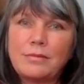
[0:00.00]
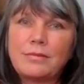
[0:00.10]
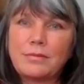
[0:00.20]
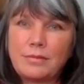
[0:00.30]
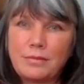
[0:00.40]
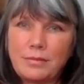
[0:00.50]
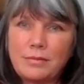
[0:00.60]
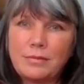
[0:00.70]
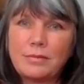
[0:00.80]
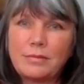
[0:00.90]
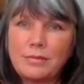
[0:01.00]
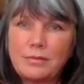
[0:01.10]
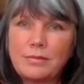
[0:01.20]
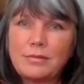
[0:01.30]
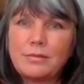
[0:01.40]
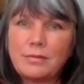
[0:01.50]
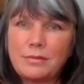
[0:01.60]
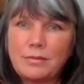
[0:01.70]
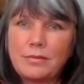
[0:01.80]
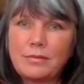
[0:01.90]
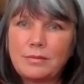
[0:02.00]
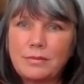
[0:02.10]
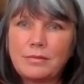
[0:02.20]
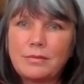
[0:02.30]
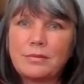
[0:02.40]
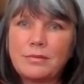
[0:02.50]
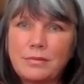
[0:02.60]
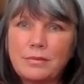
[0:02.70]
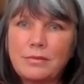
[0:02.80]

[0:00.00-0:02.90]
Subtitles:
No words are spoken by the person on screen.